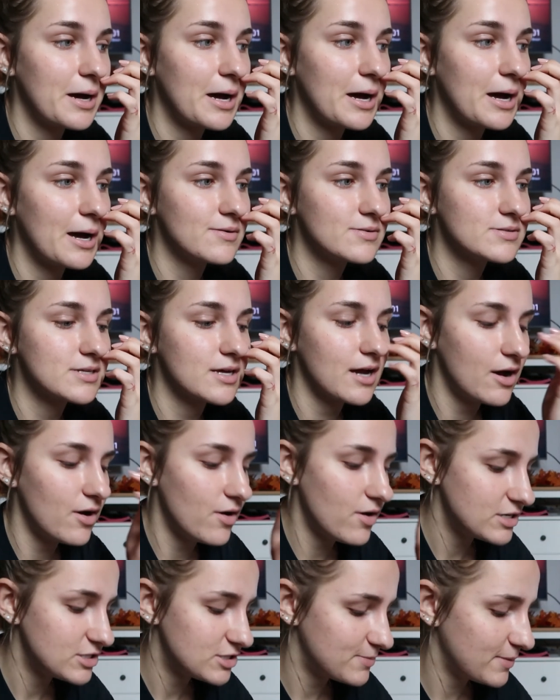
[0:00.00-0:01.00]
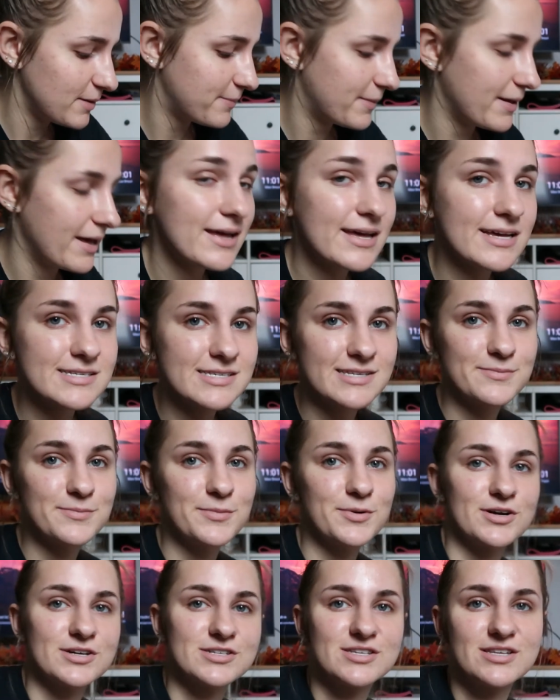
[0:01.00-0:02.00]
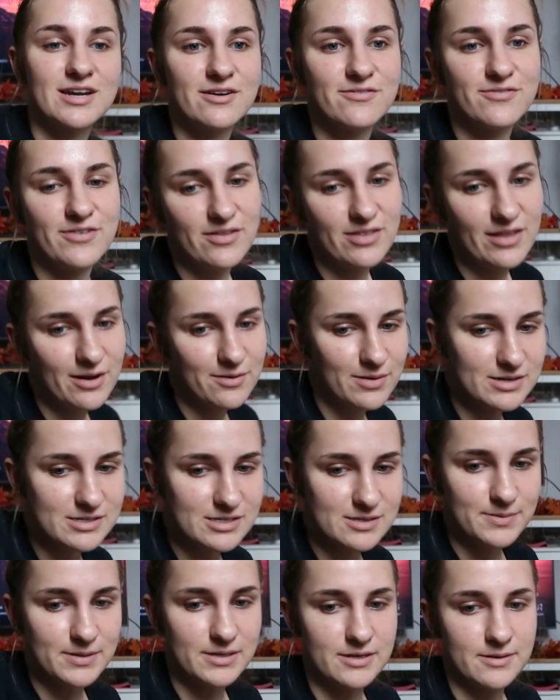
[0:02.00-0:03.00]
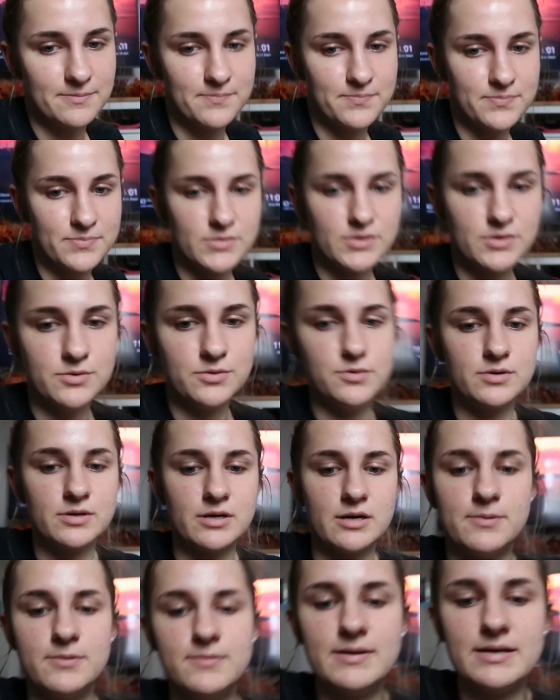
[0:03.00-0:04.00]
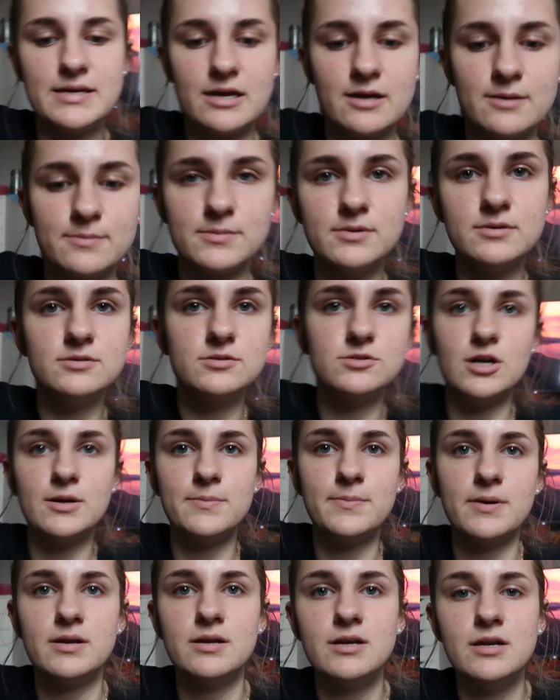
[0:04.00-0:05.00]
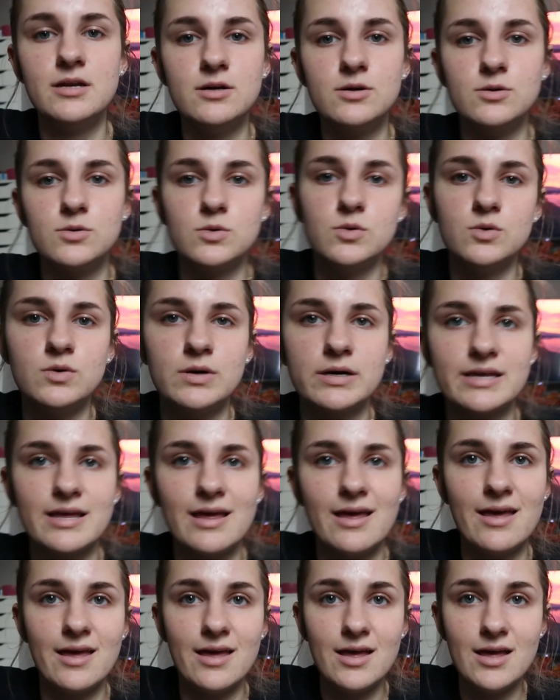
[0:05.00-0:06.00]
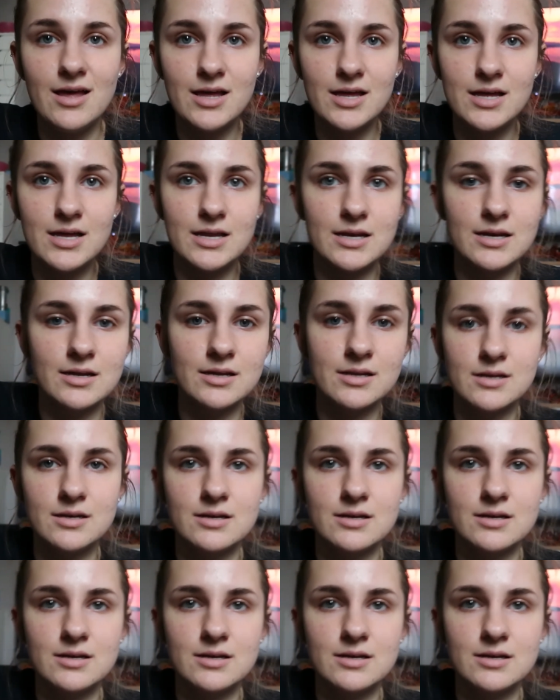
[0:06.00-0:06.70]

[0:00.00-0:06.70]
I was like, oh, I should make pancakes in the morning. So then I found that recipe. Ooh, can I put my camera tripod in here? Ooh, I can.